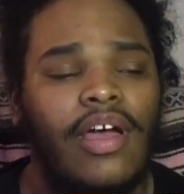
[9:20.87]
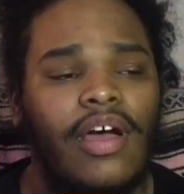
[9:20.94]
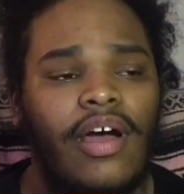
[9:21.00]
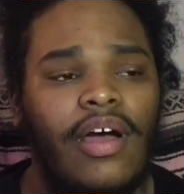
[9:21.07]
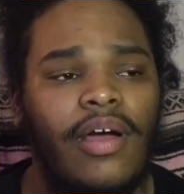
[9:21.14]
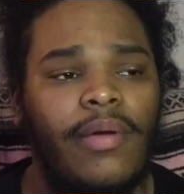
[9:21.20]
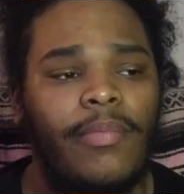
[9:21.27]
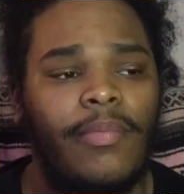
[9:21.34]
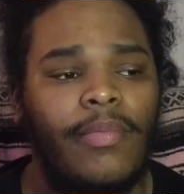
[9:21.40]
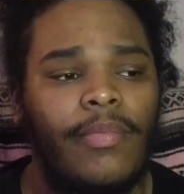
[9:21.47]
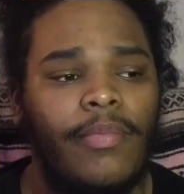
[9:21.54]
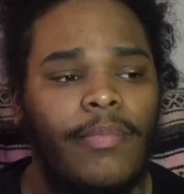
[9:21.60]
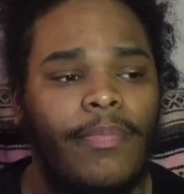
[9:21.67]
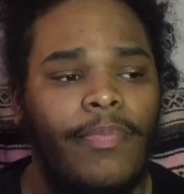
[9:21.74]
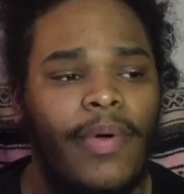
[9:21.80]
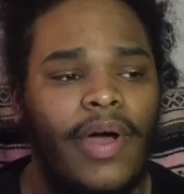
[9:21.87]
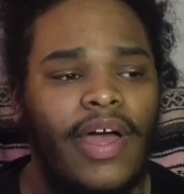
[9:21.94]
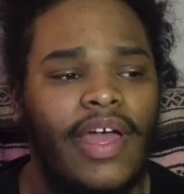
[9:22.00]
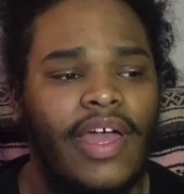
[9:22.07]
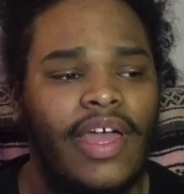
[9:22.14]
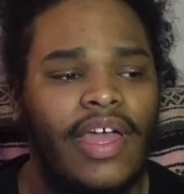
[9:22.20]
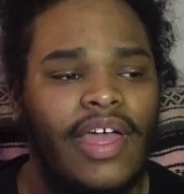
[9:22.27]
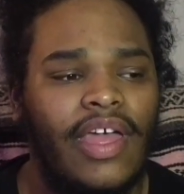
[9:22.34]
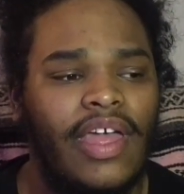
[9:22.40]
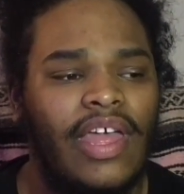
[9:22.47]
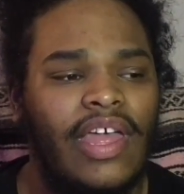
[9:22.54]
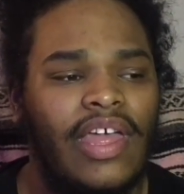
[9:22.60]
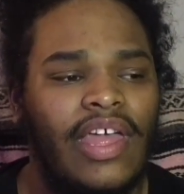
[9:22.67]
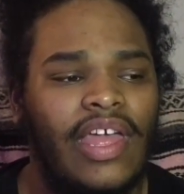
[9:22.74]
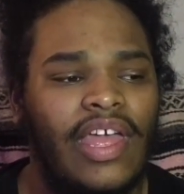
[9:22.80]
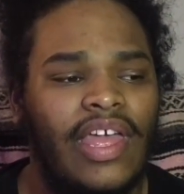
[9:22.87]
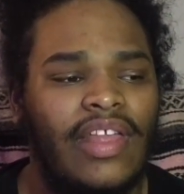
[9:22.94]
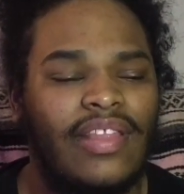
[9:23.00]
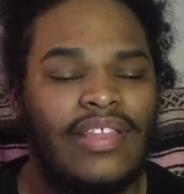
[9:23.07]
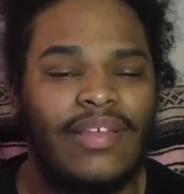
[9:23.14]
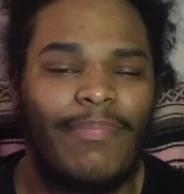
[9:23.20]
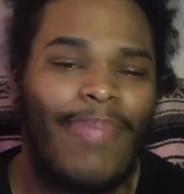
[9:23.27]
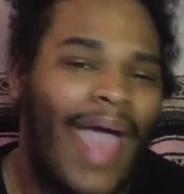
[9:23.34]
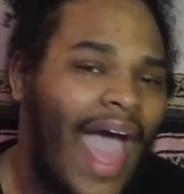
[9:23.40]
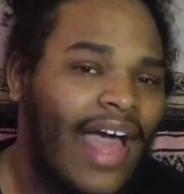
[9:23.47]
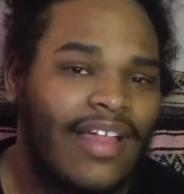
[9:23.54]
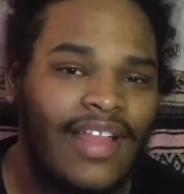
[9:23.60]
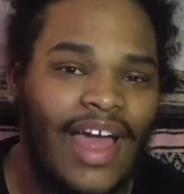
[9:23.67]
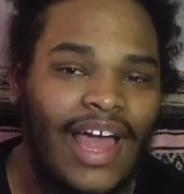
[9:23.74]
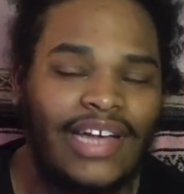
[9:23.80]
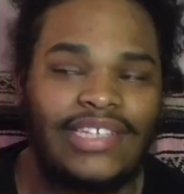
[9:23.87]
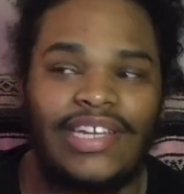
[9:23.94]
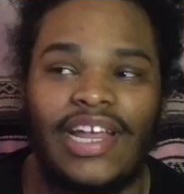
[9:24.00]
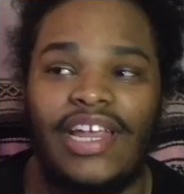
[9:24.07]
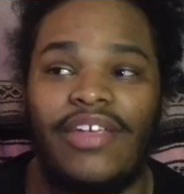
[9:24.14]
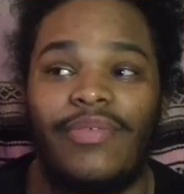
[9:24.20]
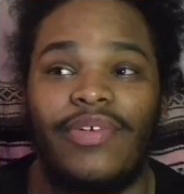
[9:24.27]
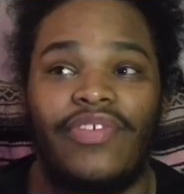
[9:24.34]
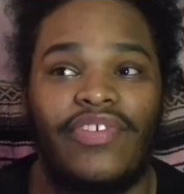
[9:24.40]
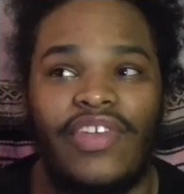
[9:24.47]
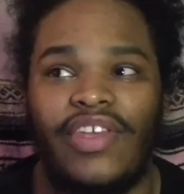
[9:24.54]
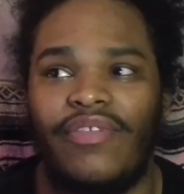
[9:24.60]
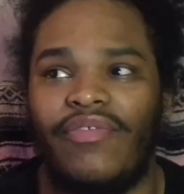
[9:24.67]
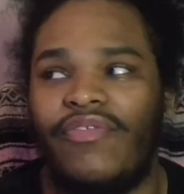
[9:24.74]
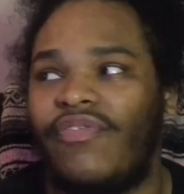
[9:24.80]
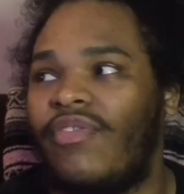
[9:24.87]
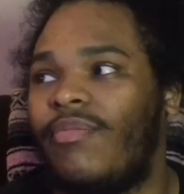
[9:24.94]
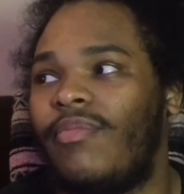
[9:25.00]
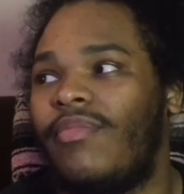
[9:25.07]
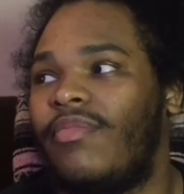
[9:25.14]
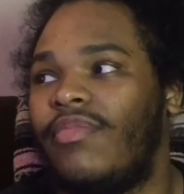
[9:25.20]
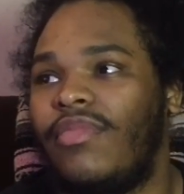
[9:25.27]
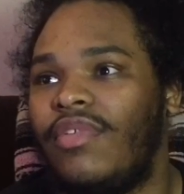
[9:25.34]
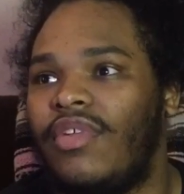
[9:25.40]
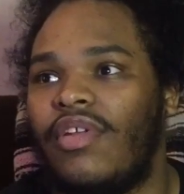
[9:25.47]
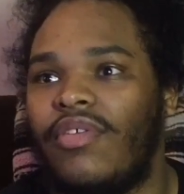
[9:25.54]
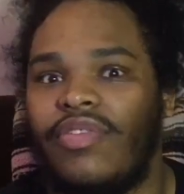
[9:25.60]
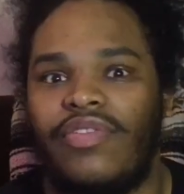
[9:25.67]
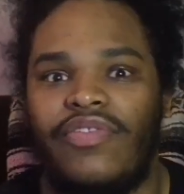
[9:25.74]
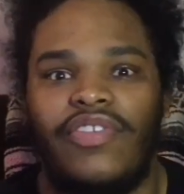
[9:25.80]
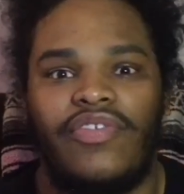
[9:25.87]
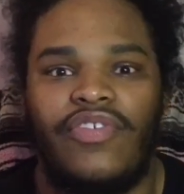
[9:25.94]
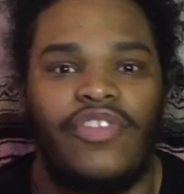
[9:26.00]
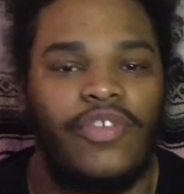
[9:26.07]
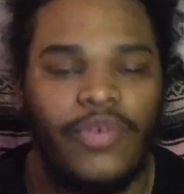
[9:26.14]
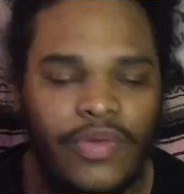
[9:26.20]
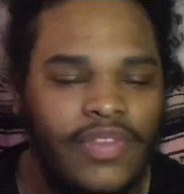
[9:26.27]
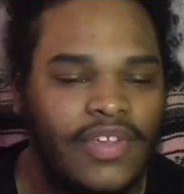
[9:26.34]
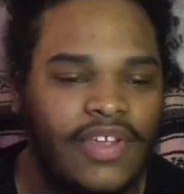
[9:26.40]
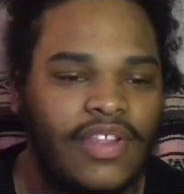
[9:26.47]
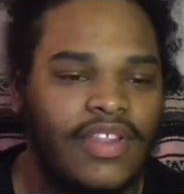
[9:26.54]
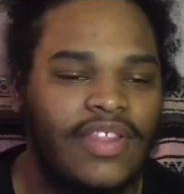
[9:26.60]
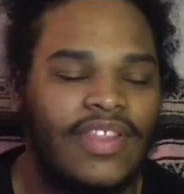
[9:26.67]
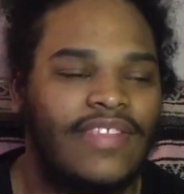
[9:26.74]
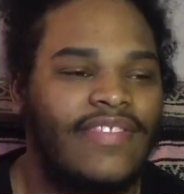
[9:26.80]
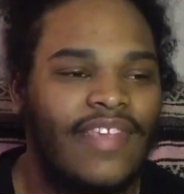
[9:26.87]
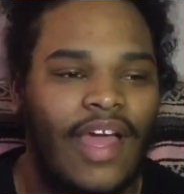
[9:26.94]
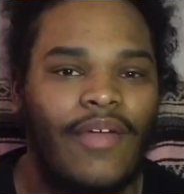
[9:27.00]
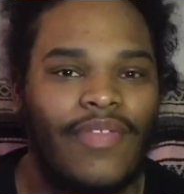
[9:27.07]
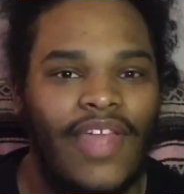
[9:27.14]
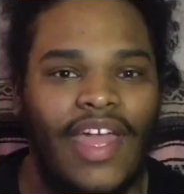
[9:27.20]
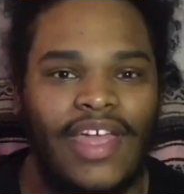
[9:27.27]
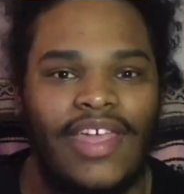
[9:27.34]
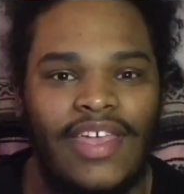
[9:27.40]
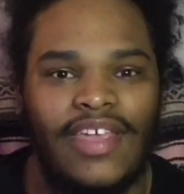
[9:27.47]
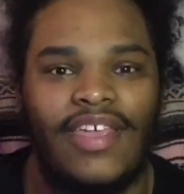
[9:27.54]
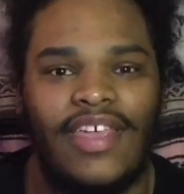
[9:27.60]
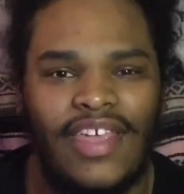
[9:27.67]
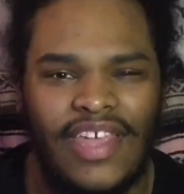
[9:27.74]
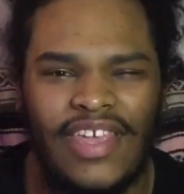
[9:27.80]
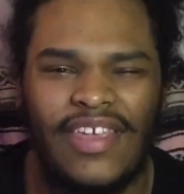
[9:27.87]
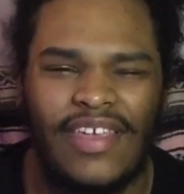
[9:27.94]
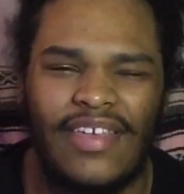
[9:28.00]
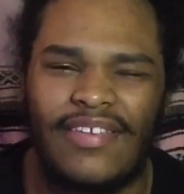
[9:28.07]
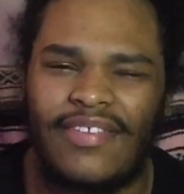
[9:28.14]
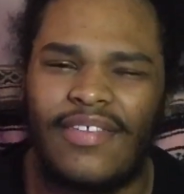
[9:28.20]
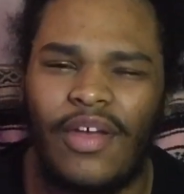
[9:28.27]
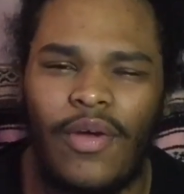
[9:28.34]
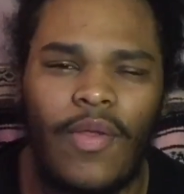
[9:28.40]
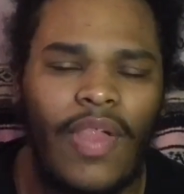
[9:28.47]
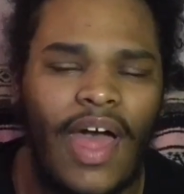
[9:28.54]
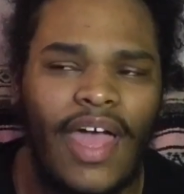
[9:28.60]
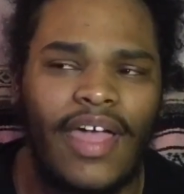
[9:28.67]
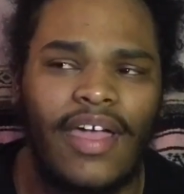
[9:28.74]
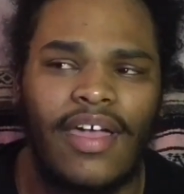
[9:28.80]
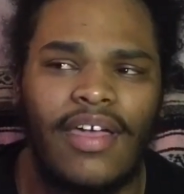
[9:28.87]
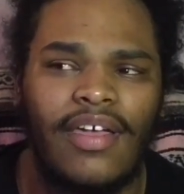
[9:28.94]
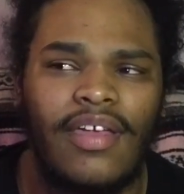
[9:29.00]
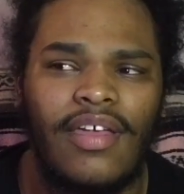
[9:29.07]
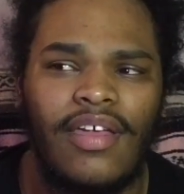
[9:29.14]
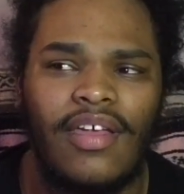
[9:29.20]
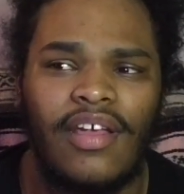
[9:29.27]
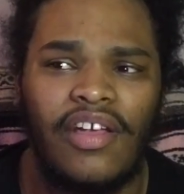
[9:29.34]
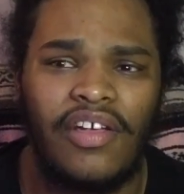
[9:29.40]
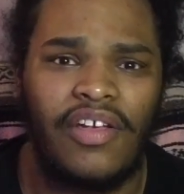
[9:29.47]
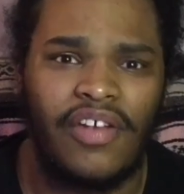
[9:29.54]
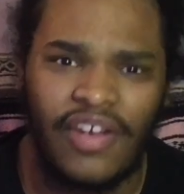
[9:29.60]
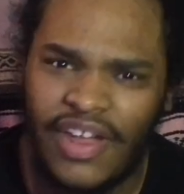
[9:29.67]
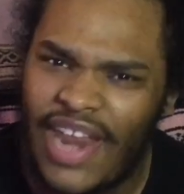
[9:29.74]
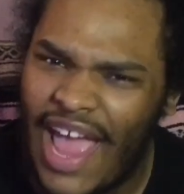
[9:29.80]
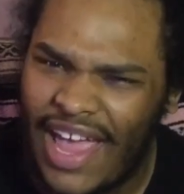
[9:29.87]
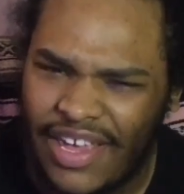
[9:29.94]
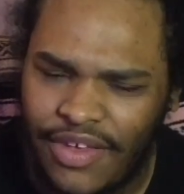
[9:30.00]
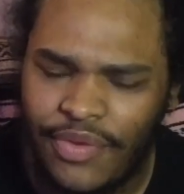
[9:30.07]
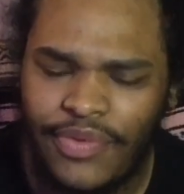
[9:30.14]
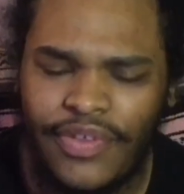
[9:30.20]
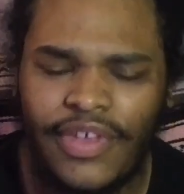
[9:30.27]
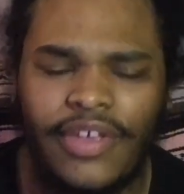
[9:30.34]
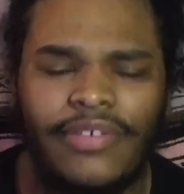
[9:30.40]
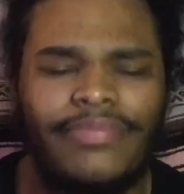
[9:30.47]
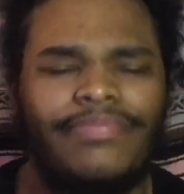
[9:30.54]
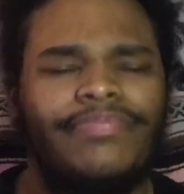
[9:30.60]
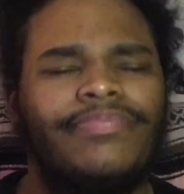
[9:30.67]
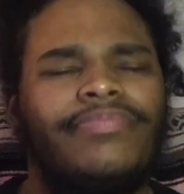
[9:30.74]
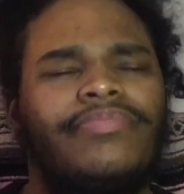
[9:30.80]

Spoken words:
But the backlash that he received from, you know, just using the sound that he is so, like, good at using,